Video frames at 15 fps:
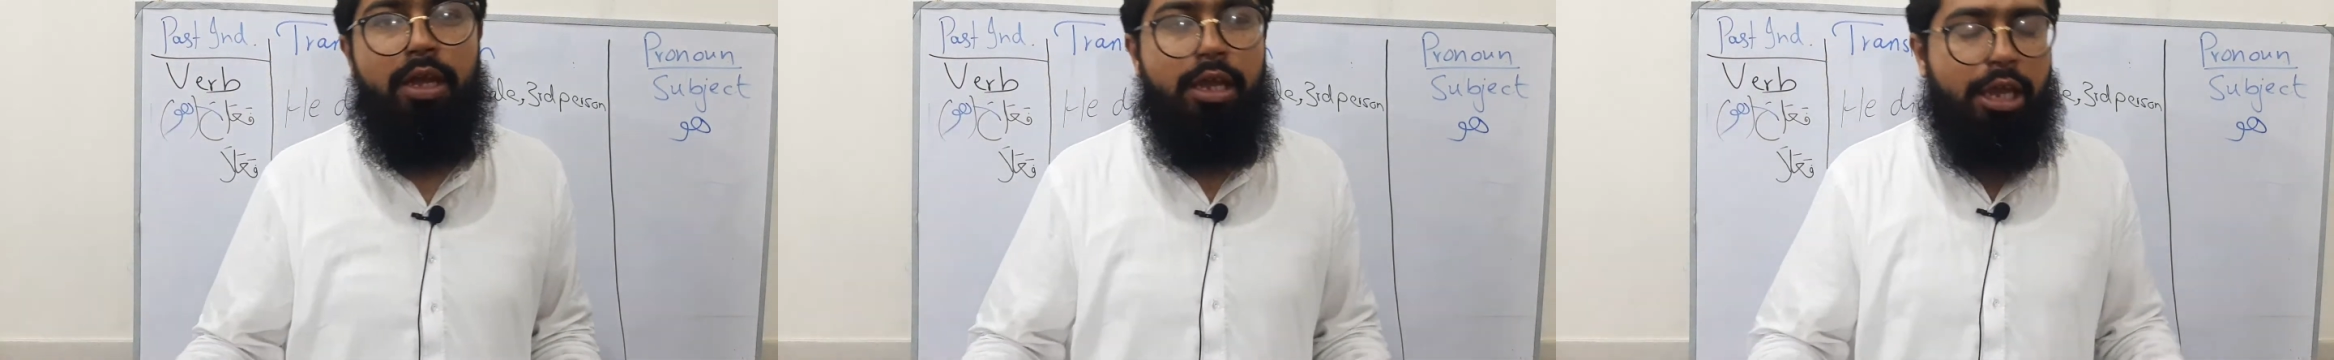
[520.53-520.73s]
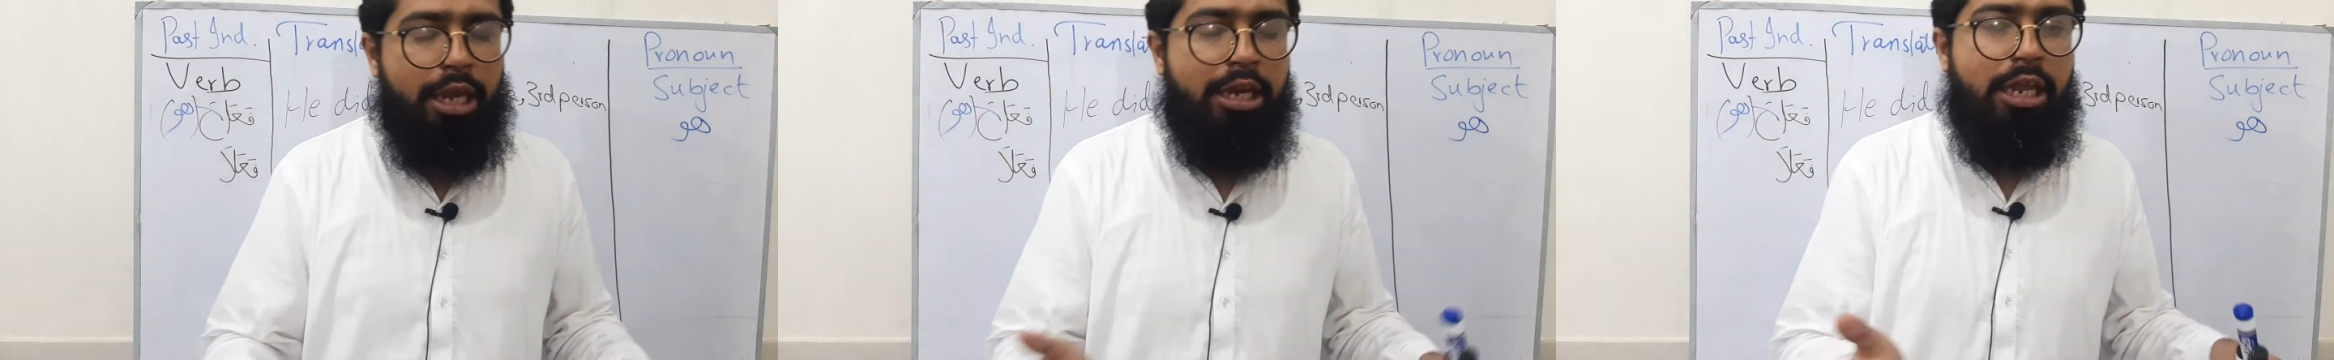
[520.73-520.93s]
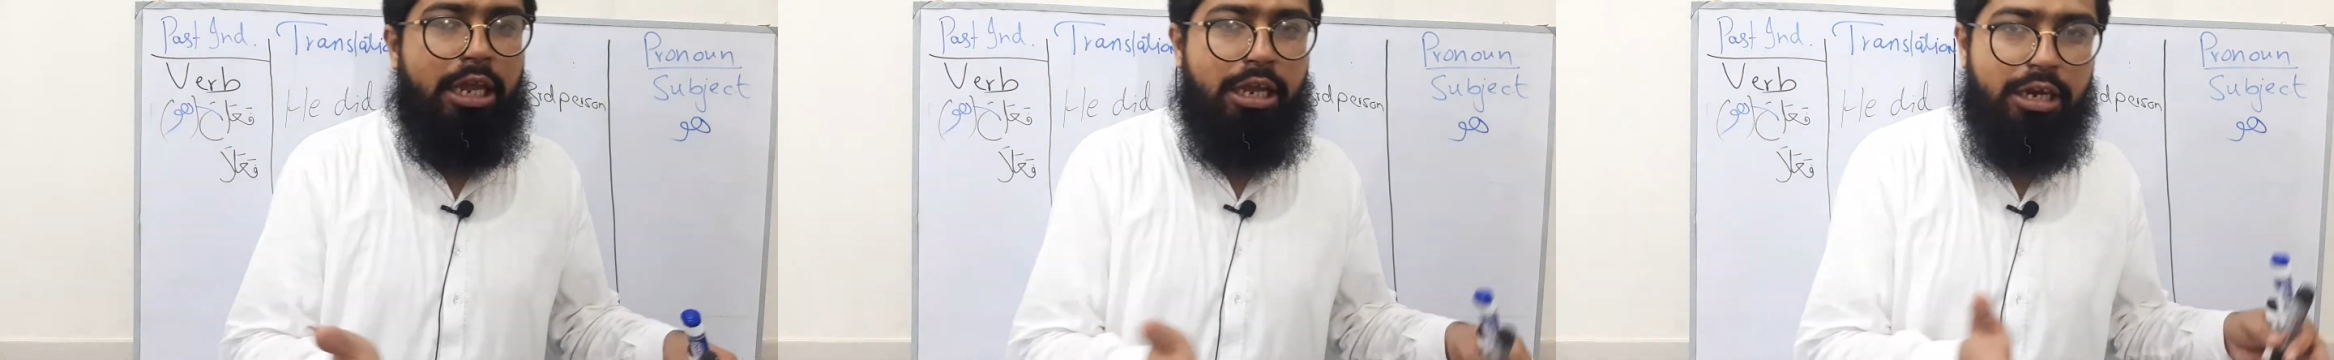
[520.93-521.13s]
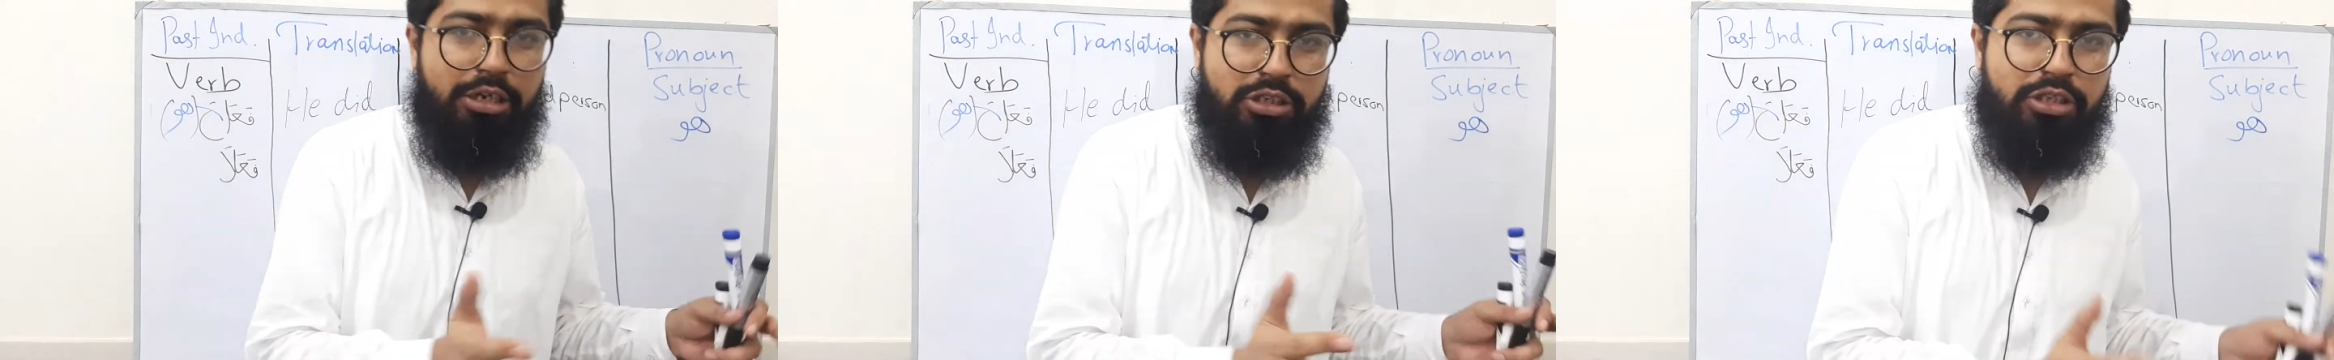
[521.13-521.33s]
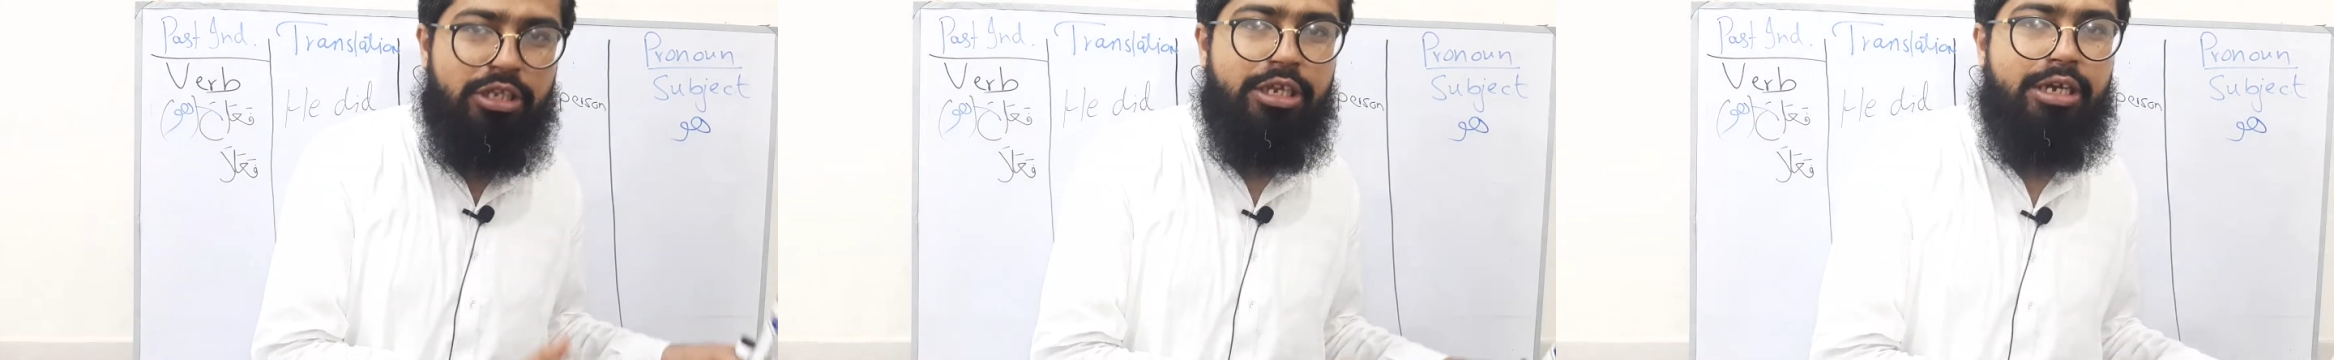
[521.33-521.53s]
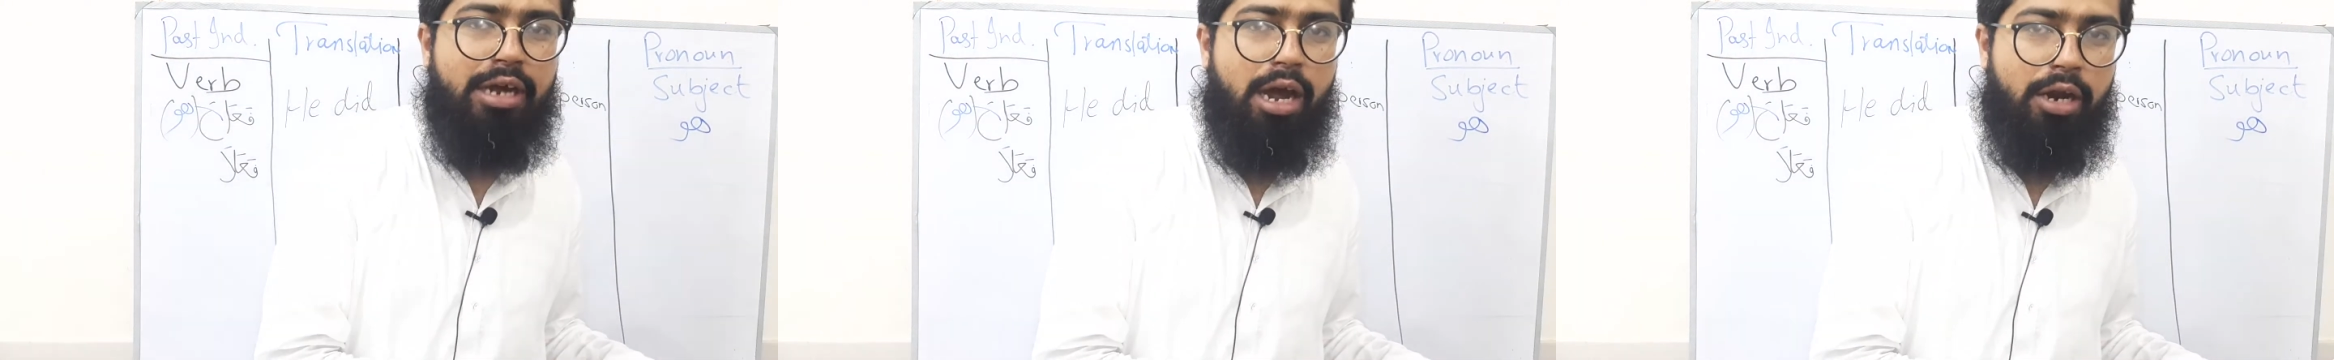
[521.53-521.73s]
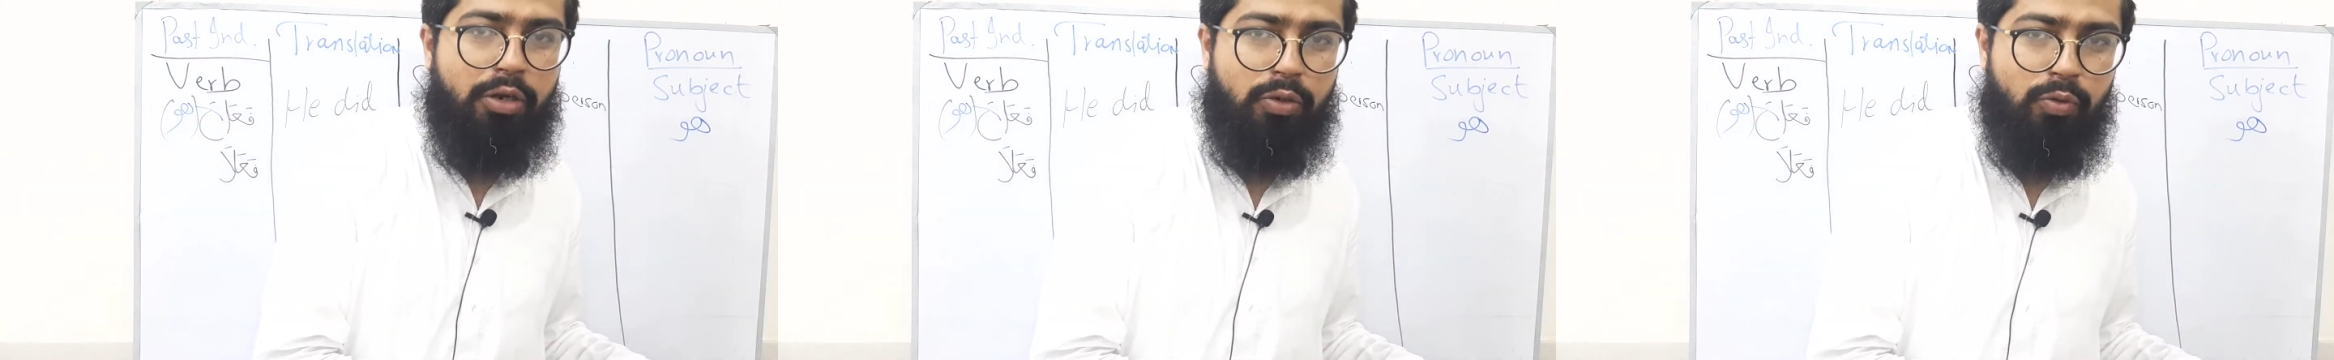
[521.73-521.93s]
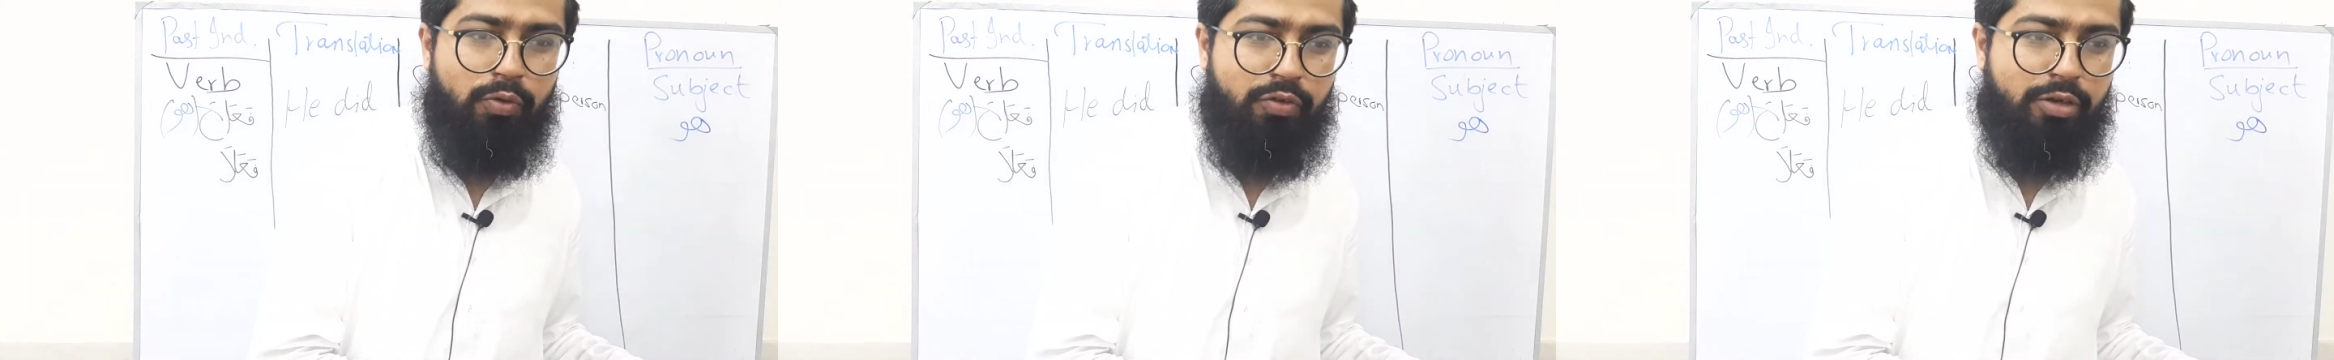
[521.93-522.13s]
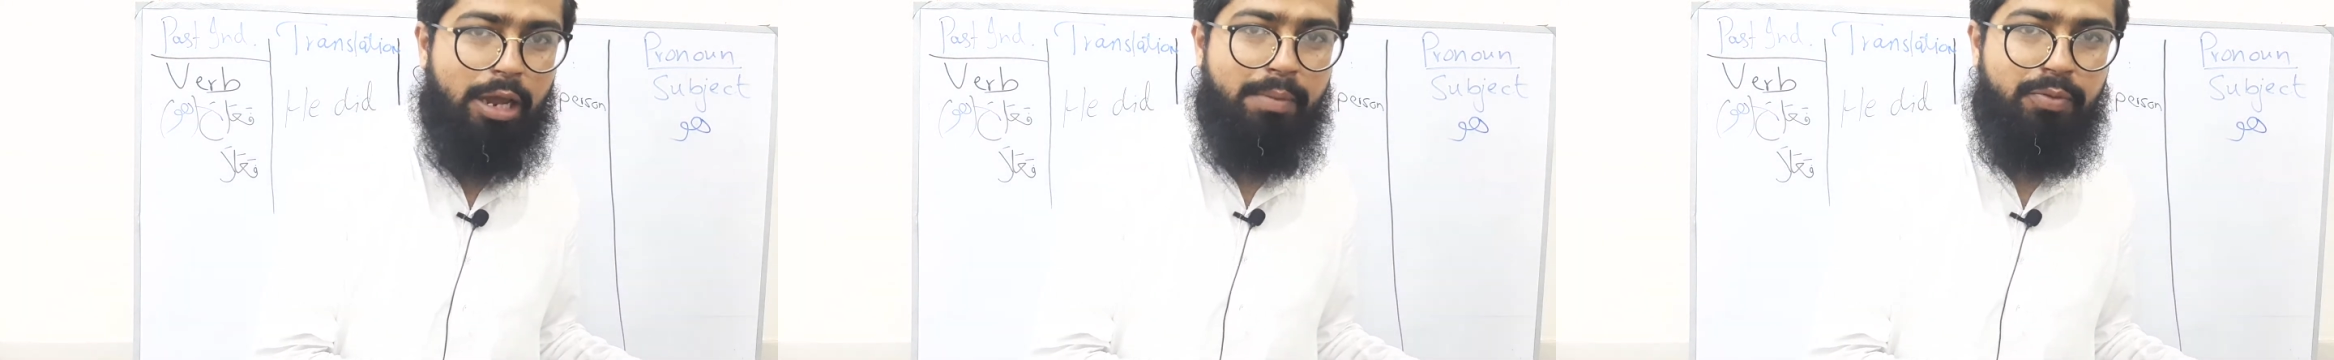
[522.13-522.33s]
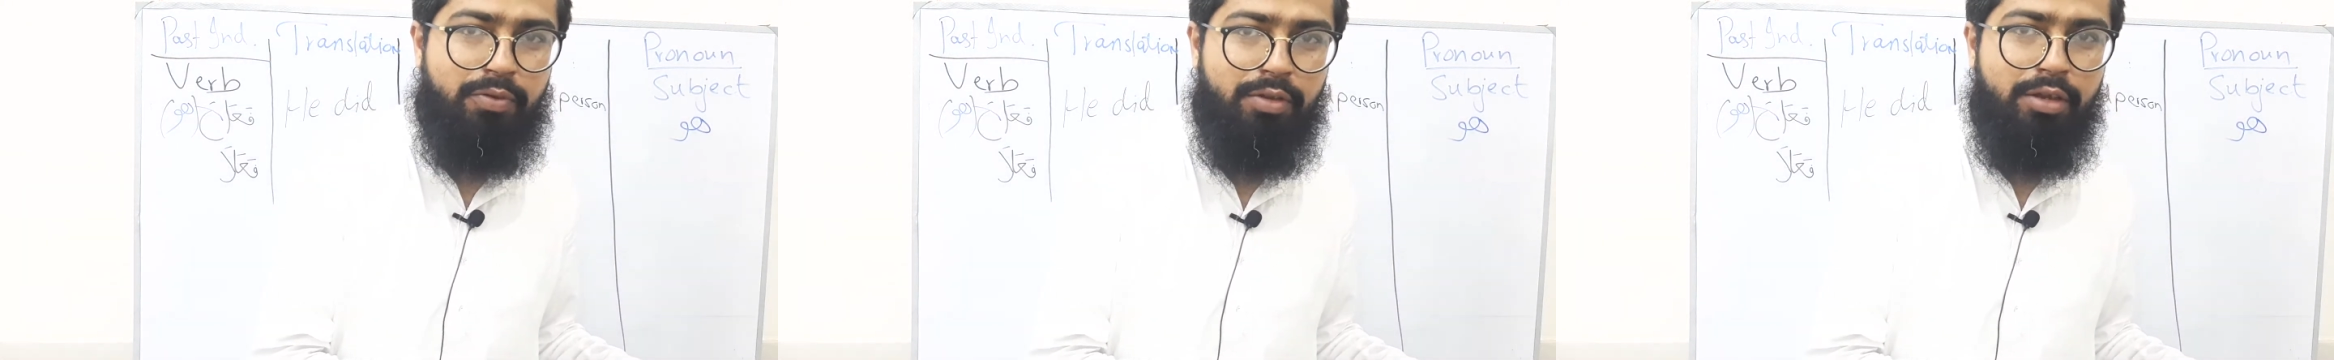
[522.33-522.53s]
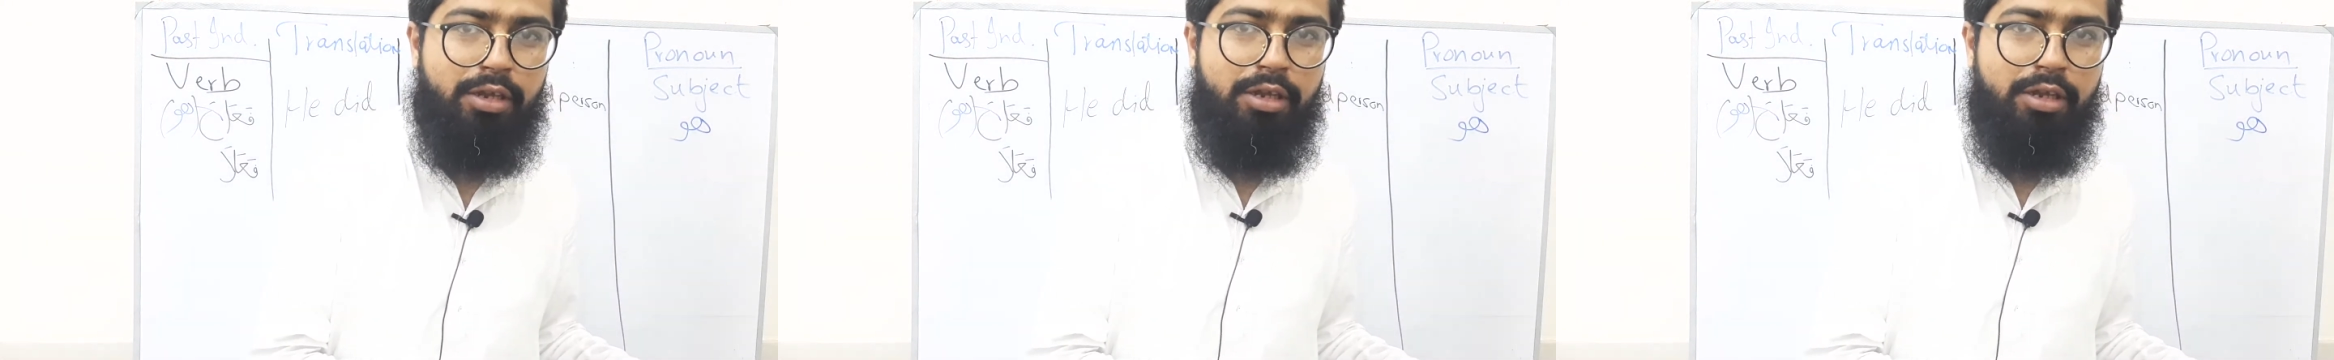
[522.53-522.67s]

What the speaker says: In English there are 2 steps